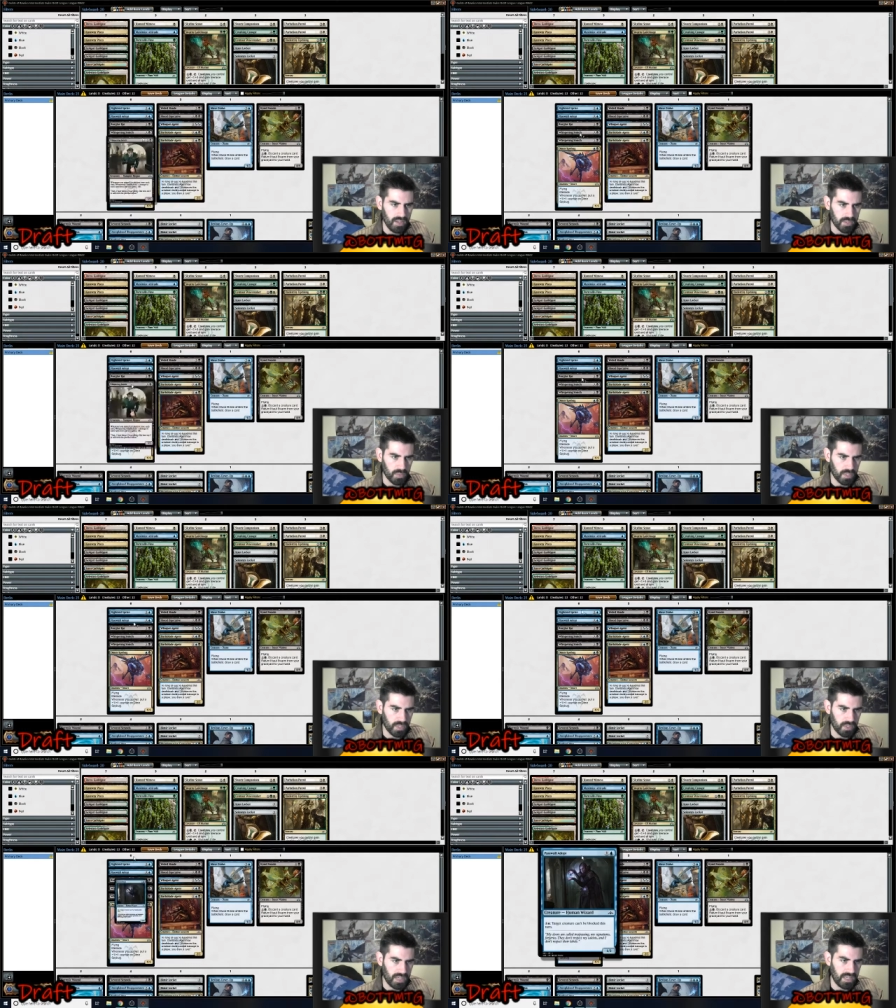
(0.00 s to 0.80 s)
So we're not going
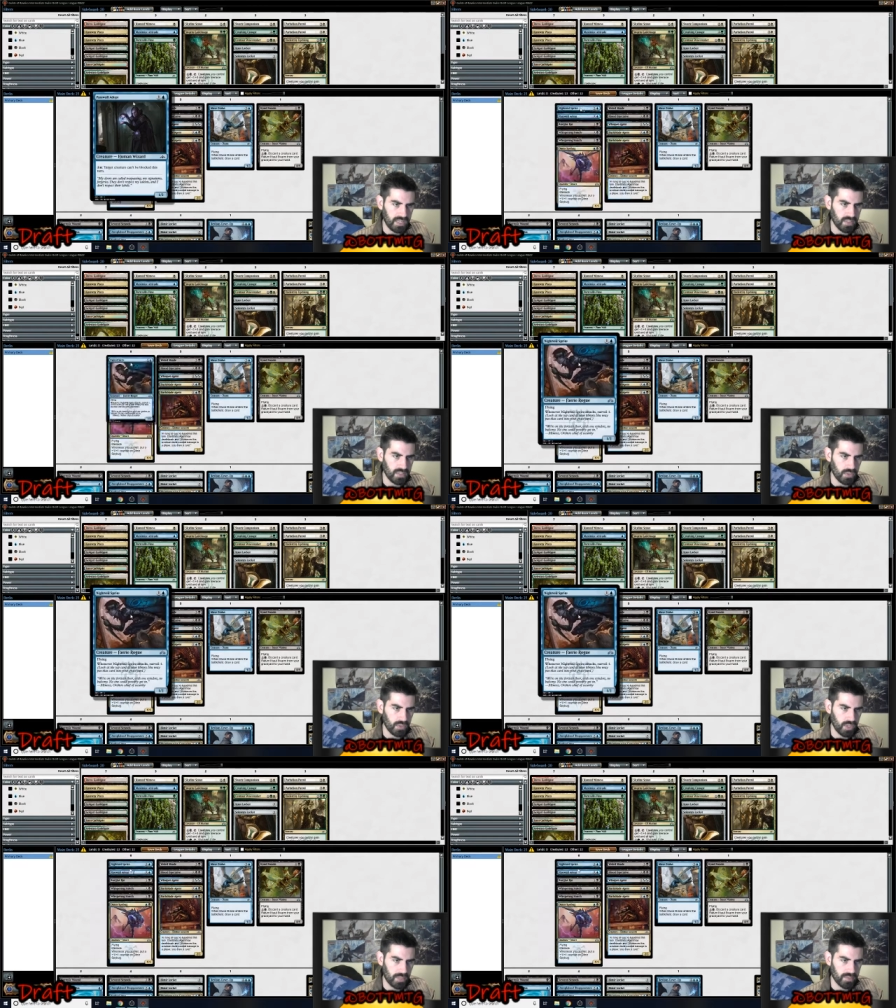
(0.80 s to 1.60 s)
to cut any of the
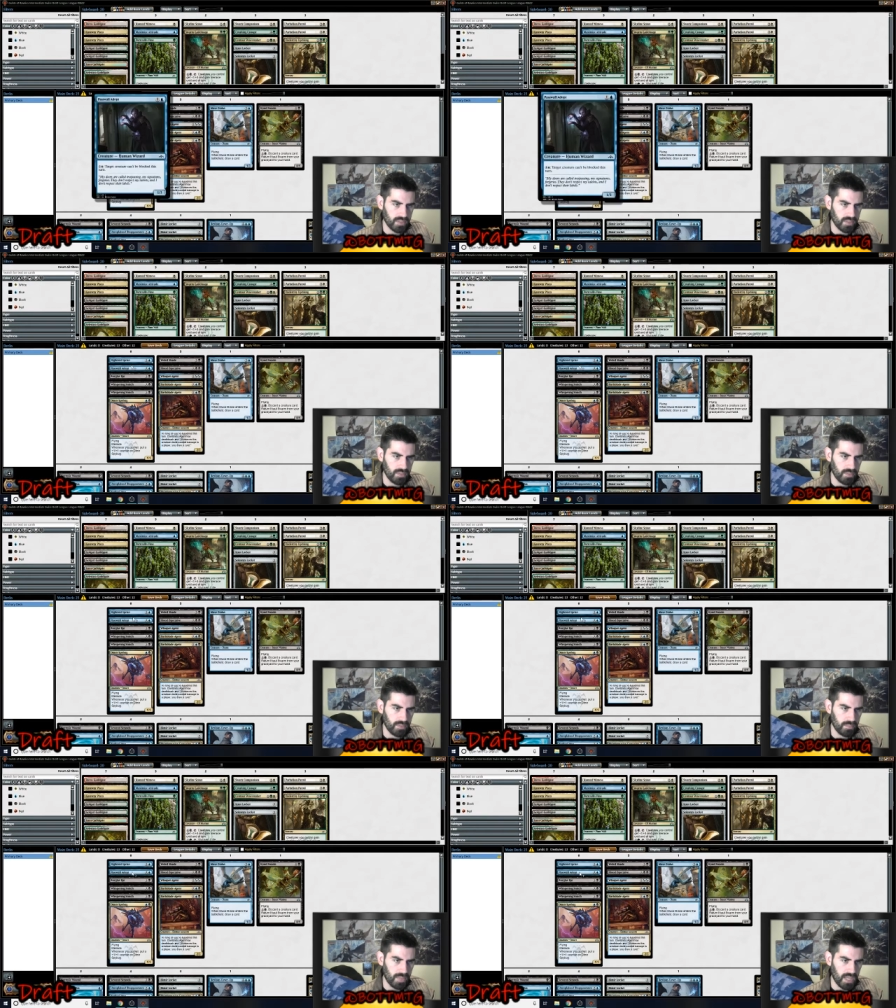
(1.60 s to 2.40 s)
2-drops.
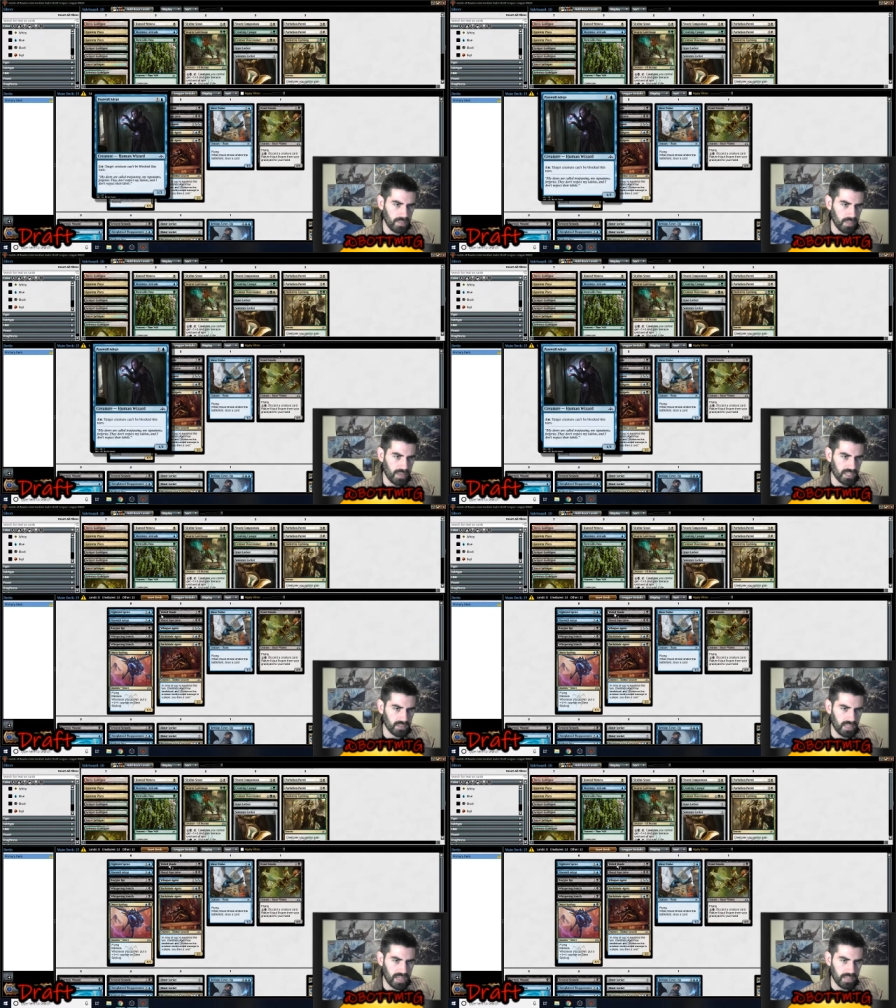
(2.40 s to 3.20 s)
Maybe
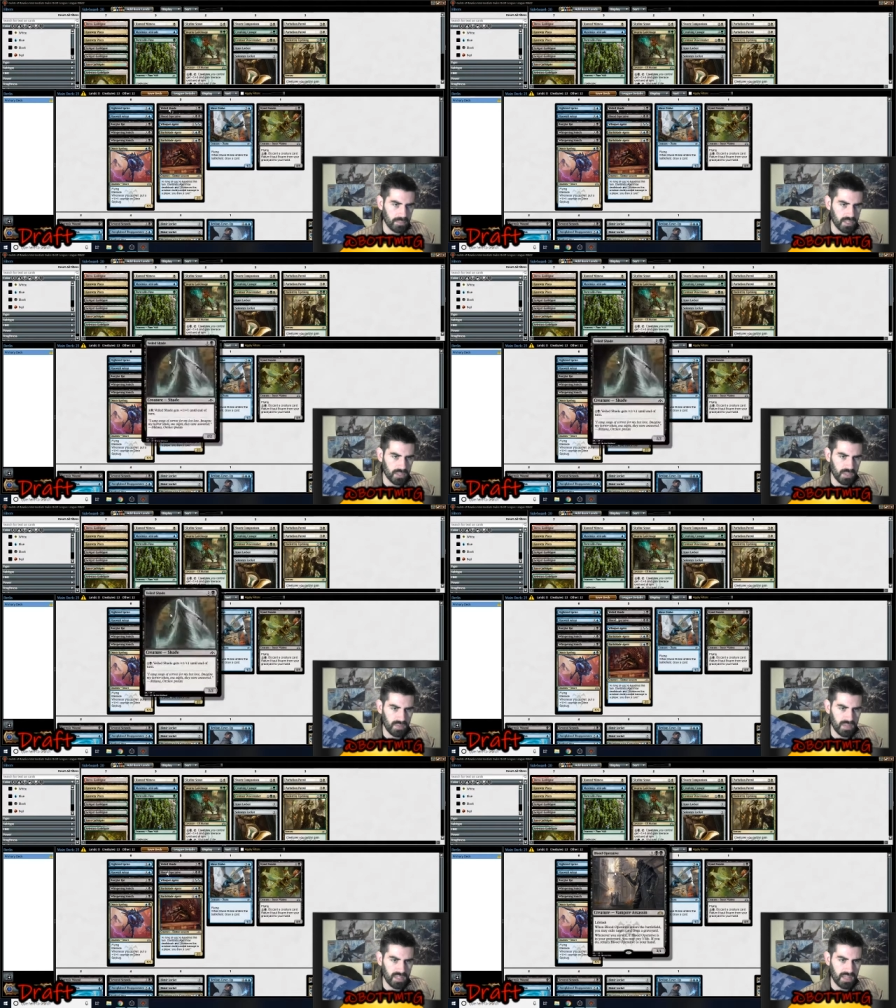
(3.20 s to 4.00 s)
Paschal Adept because we don't have
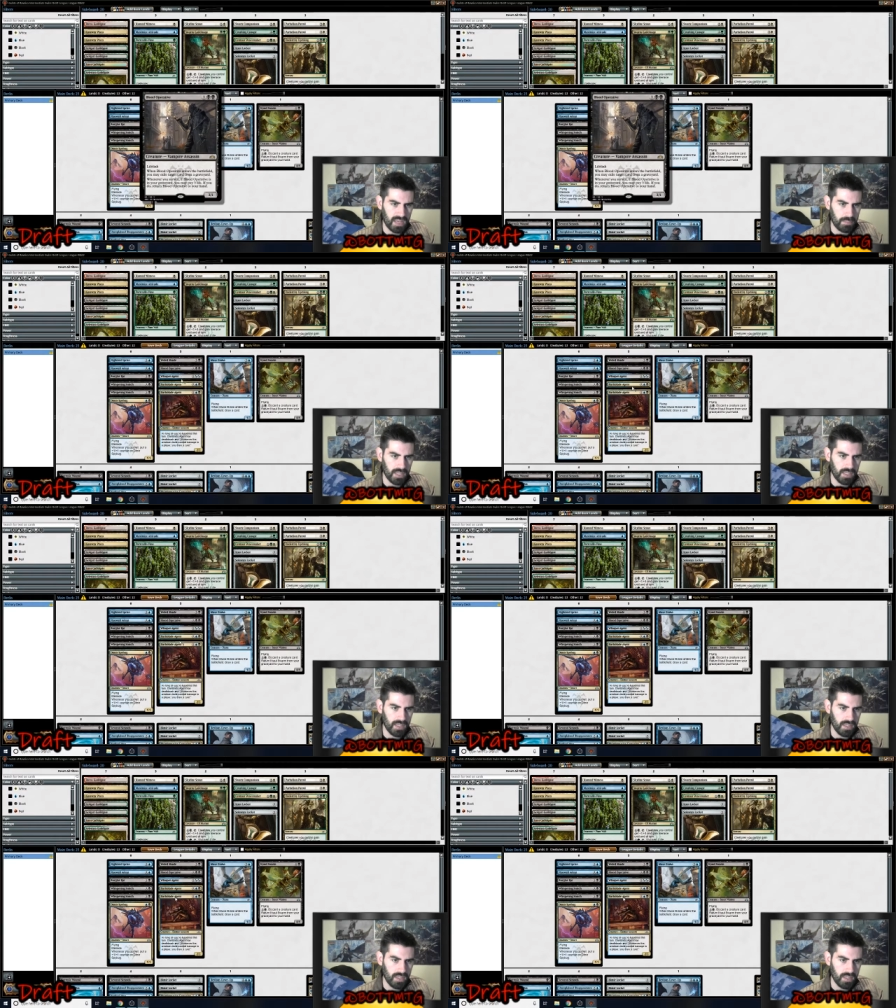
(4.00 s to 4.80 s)
anything that big.
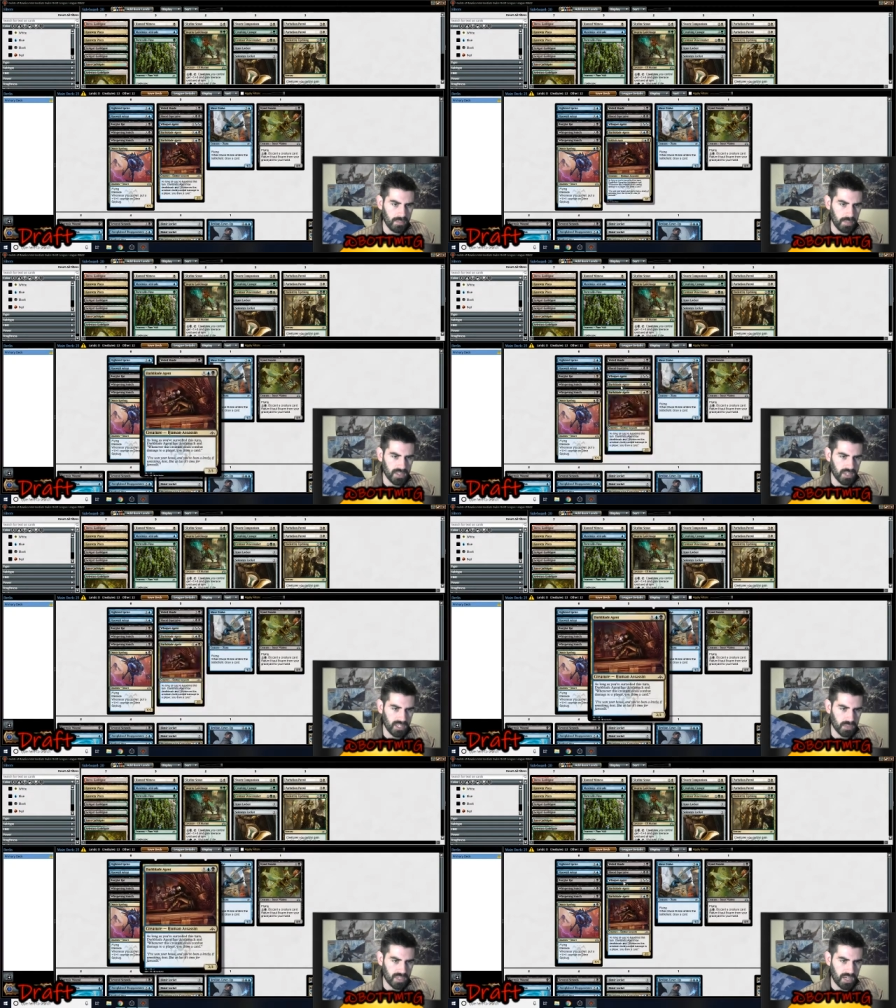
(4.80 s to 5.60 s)
But it's
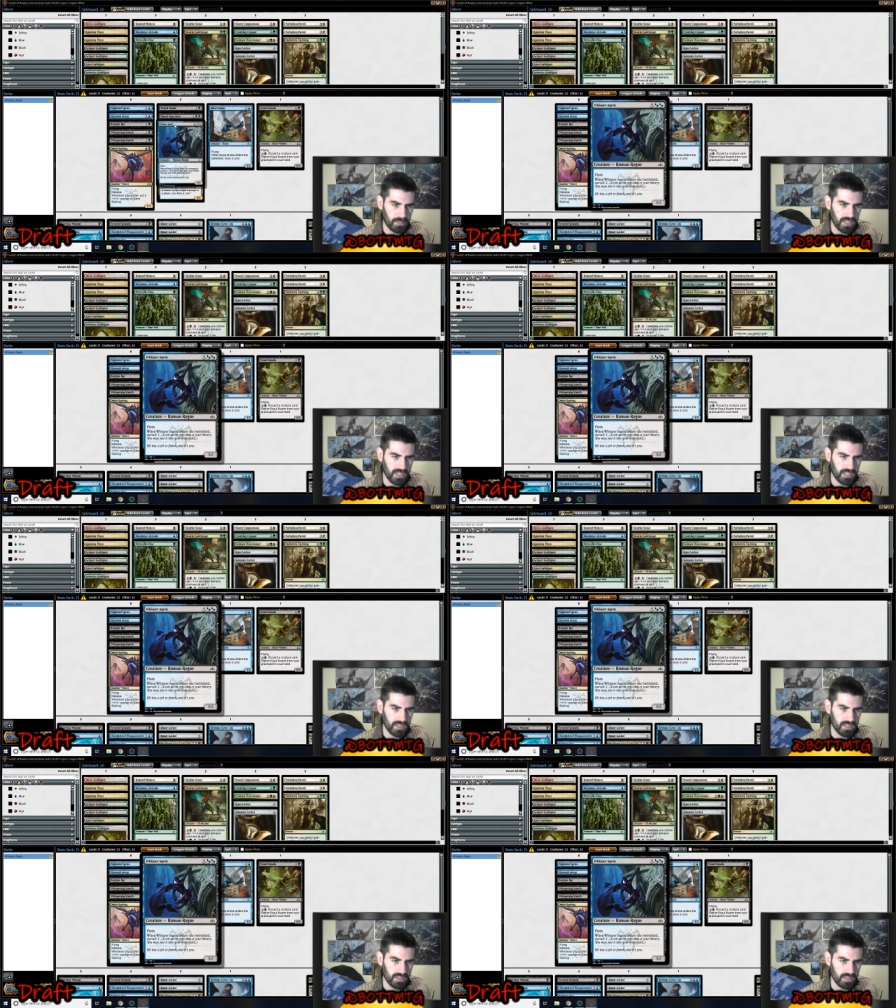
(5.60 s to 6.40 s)
nice with Darkblade Agents